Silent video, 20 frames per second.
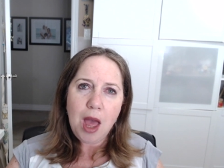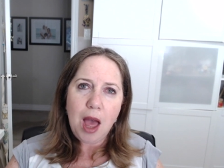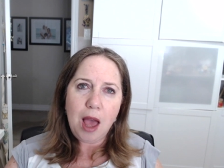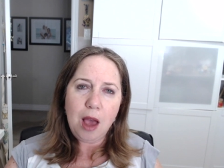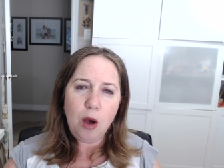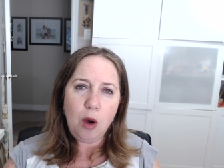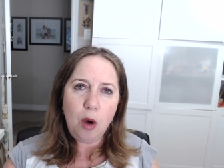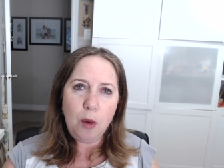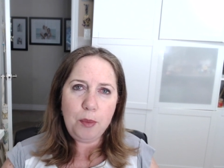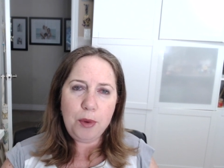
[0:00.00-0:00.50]

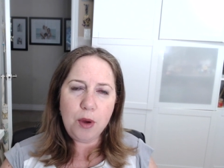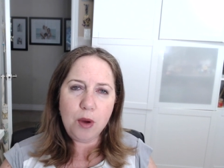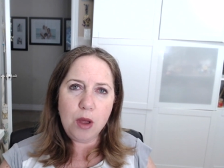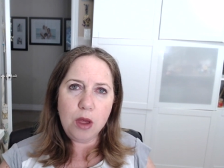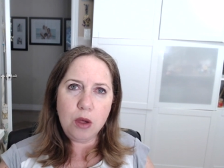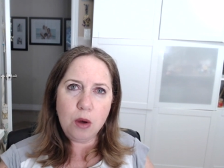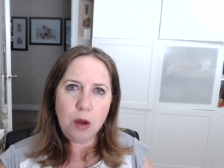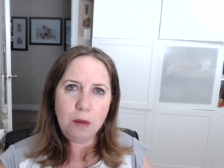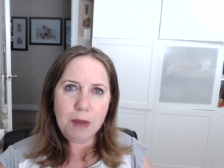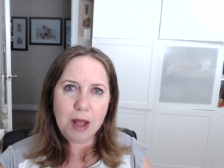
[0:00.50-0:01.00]
i hope you
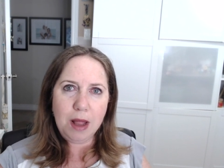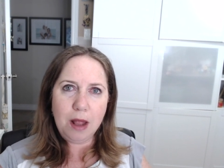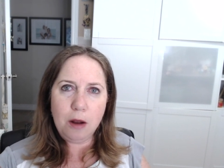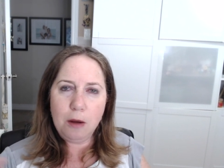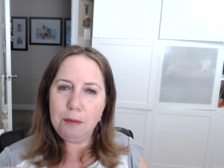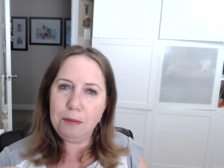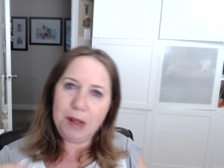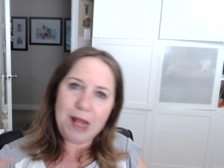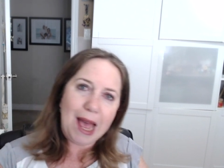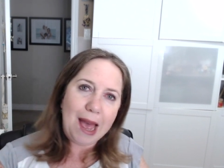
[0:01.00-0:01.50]
enjoyed my
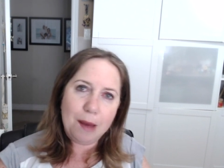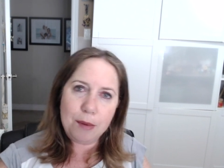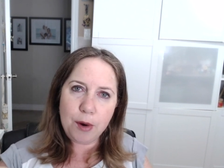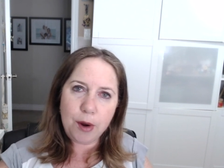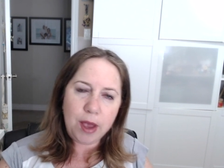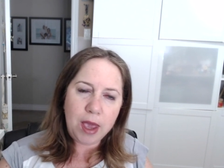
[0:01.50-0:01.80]
little blabber